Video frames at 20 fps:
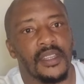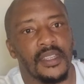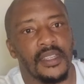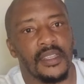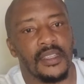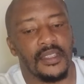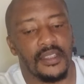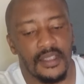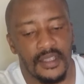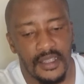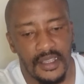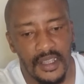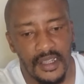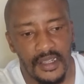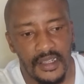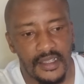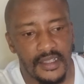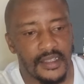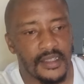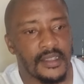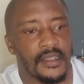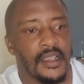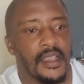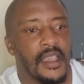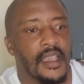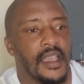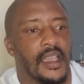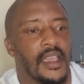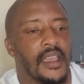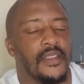the skills
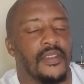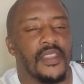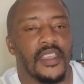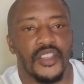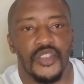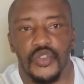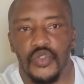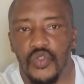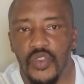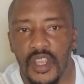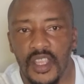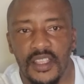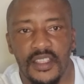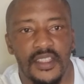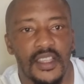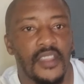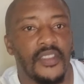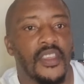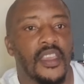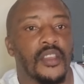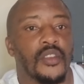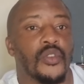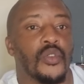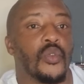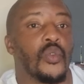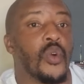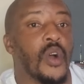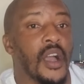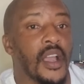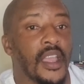and the strengths that they
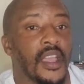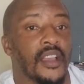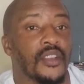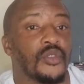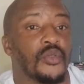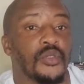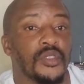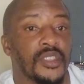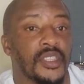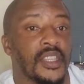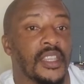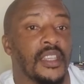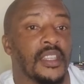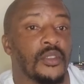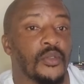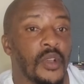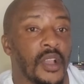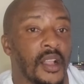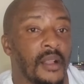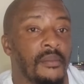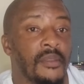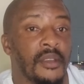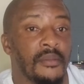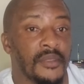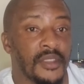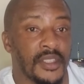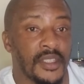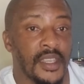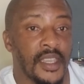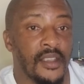require to, st- to help
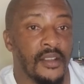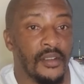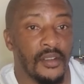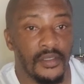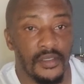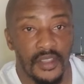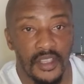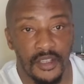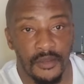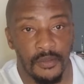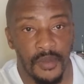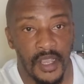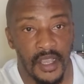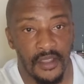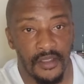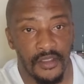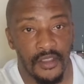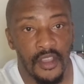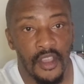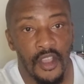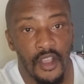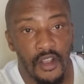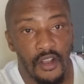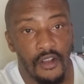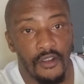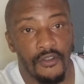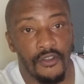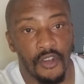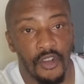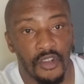them stay on this path
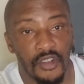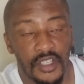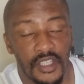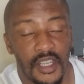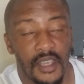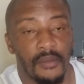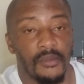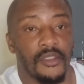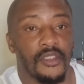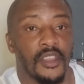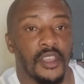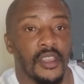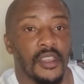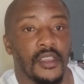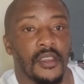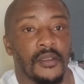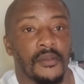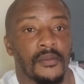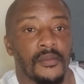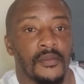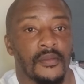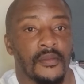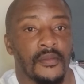of long term thinking.